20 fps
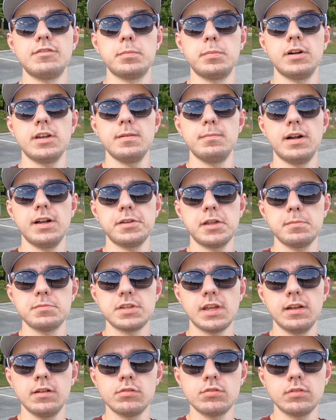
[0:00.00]
everybody, my
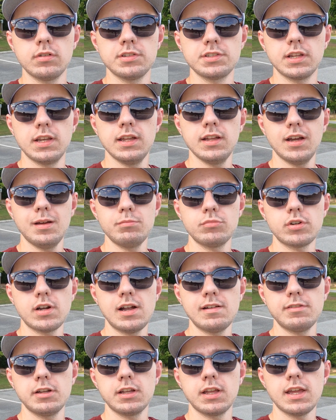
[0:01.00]
name's Andrew and today I'm
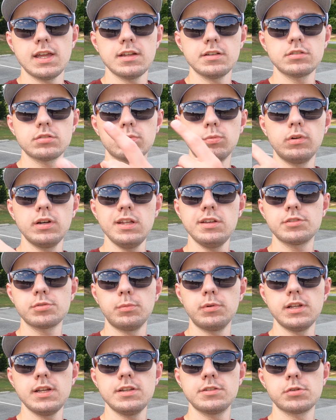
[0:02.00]
driving a
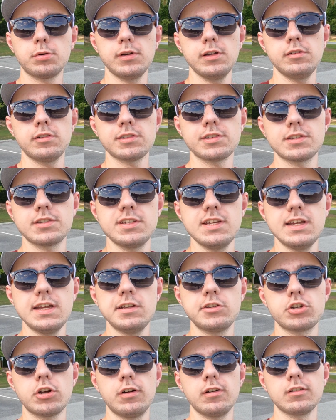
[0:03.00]
2020 Toyota
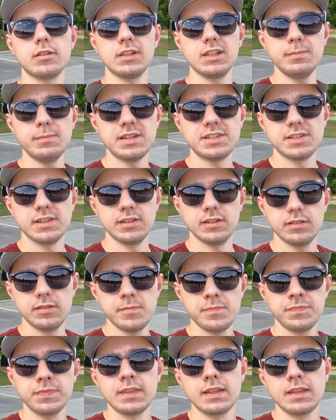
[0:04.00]
CHR Limited.